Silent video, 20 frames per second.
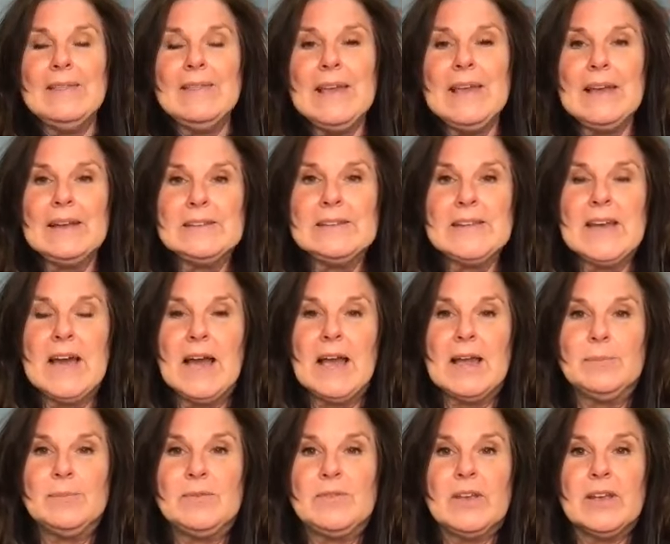the end
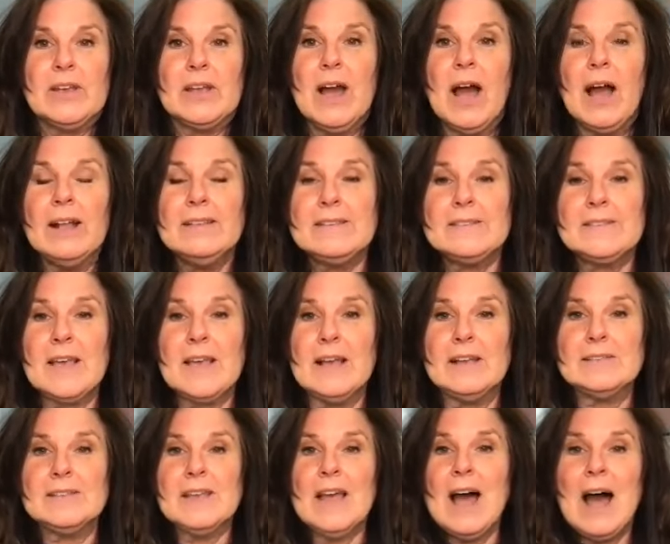times, God
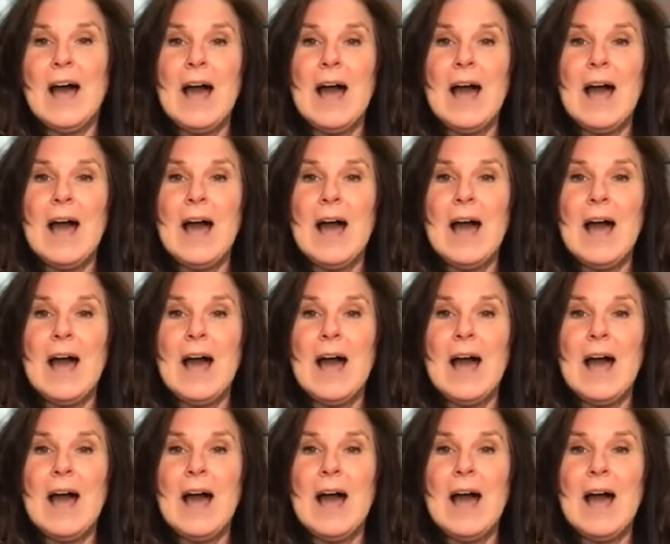says,